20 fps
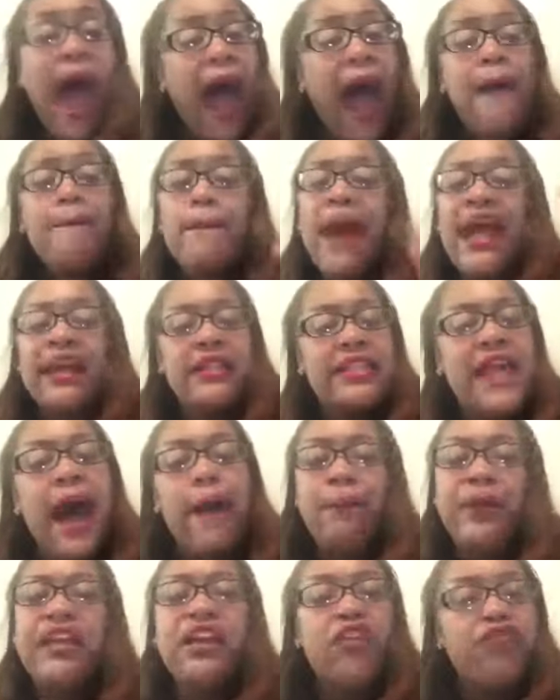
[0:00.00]
I might
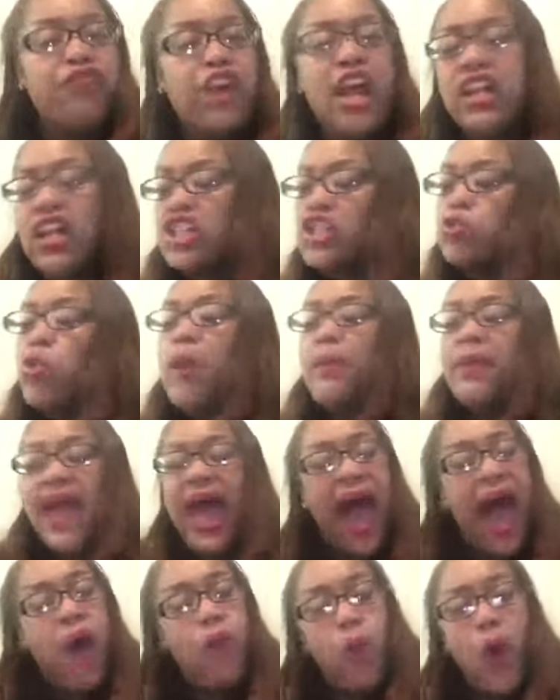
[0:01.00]
not be the realest woman
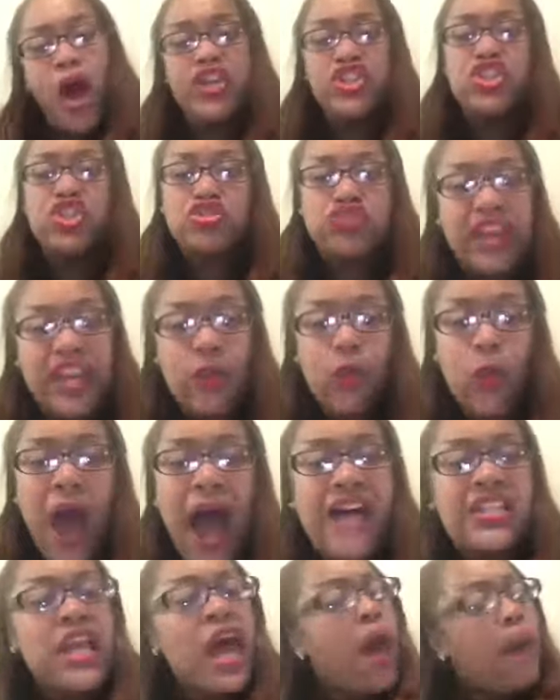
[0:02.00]
how I was
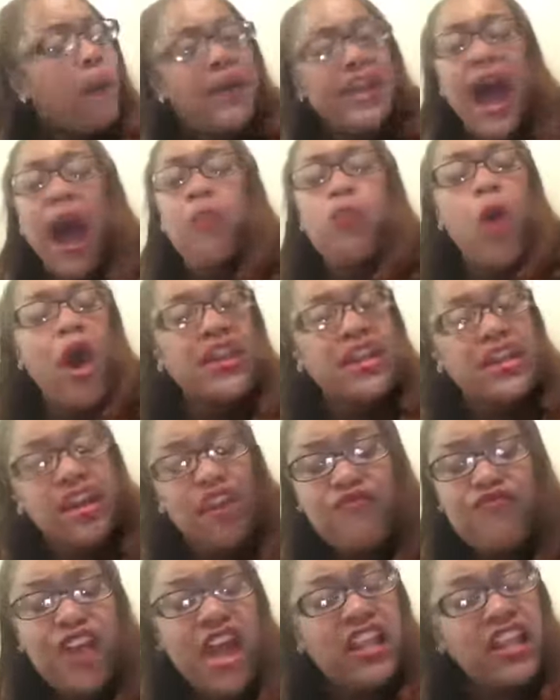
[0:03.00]
streetwise, but I'm one of
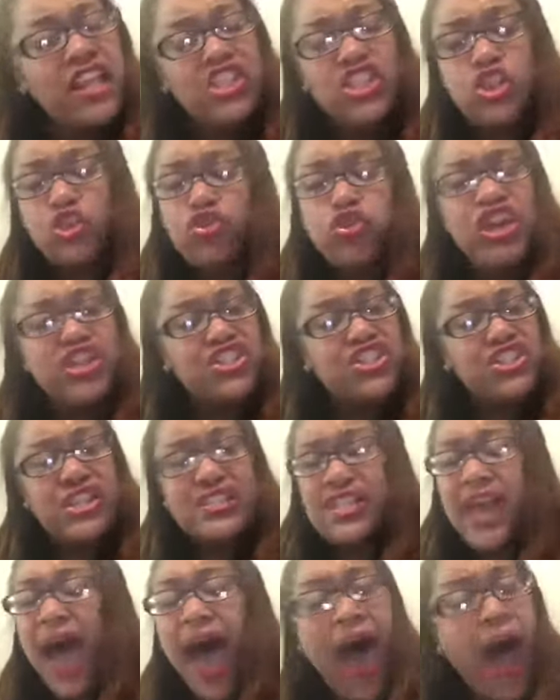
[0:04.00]
the realest
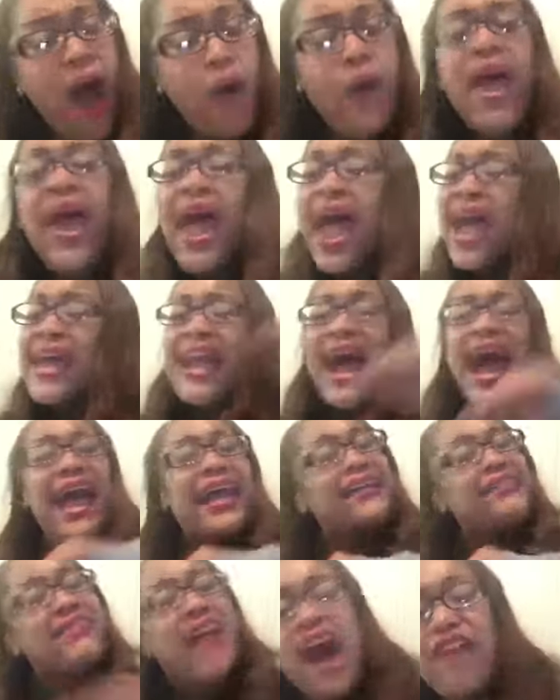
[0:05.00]
Christians out. And I
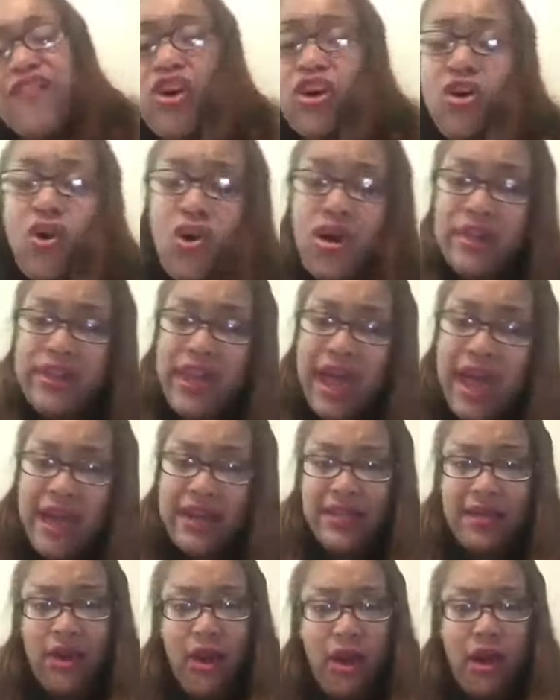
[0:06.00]
ain't never going to lie
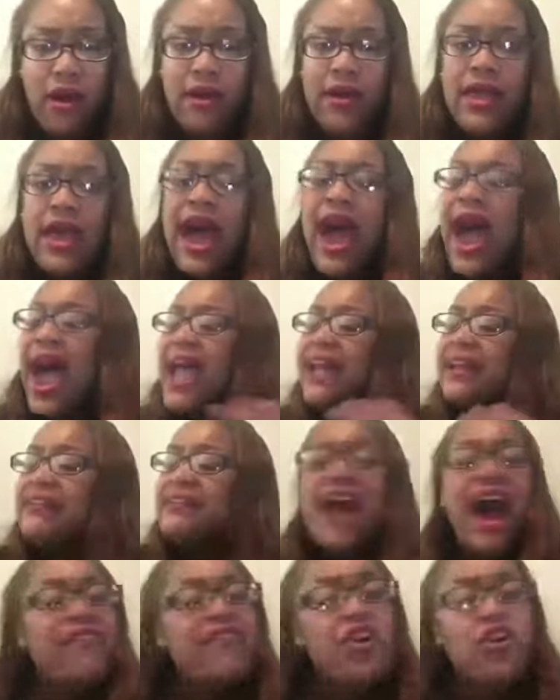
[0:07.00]
to y'all. I
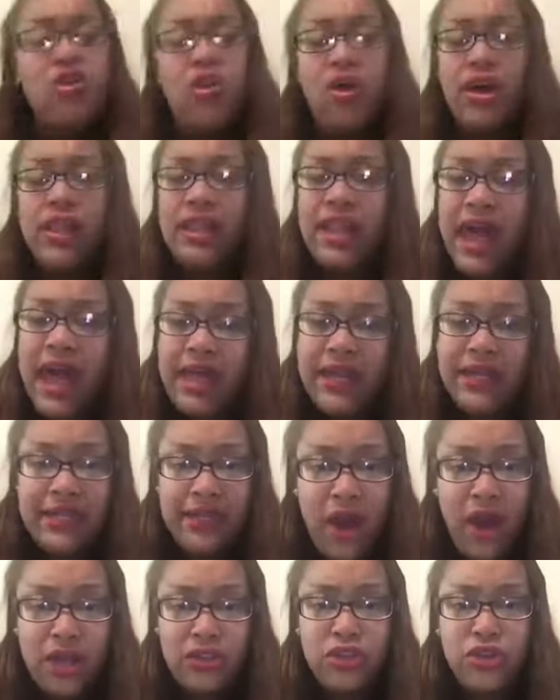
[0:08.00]
ain't never going to lie to
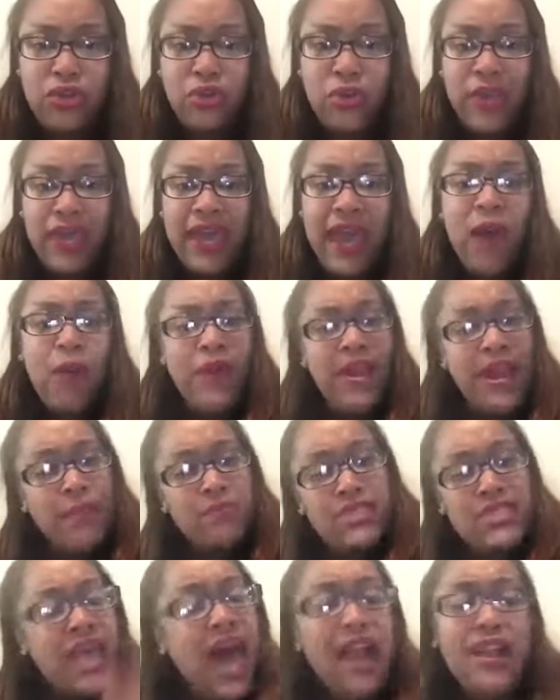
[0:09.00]
y'all. Do you hear what
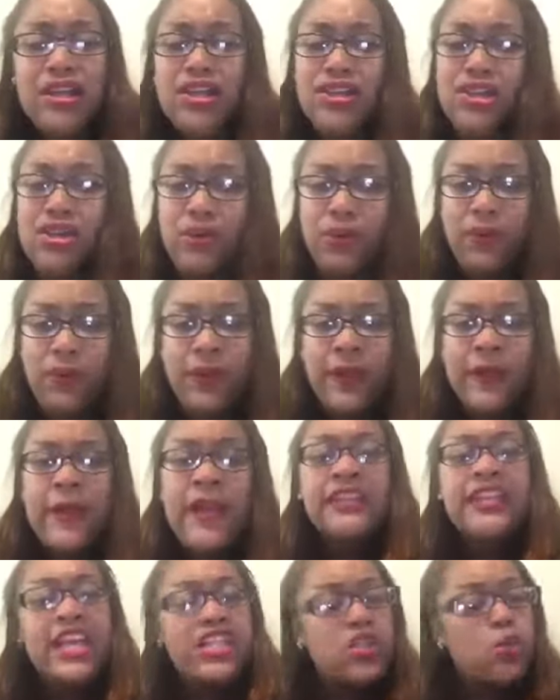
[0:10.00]
I'm telling you?
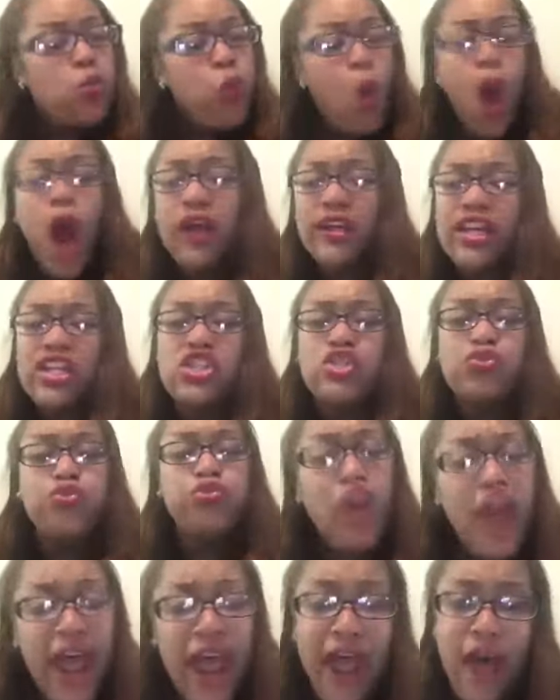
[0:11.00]
This walk is
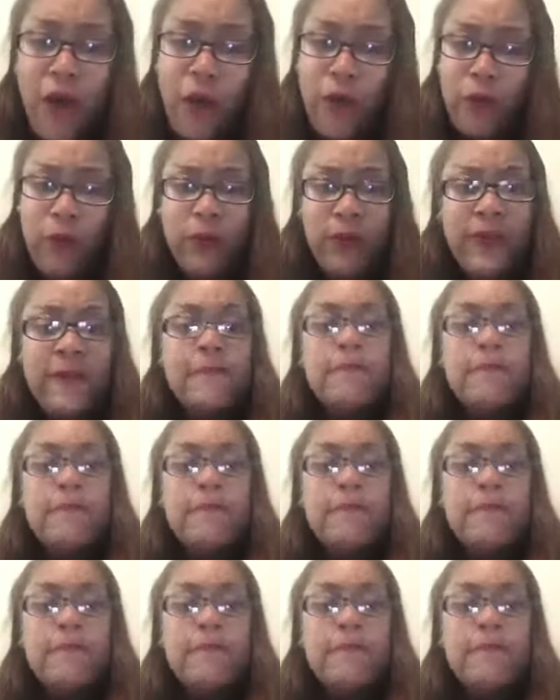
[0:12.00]
real.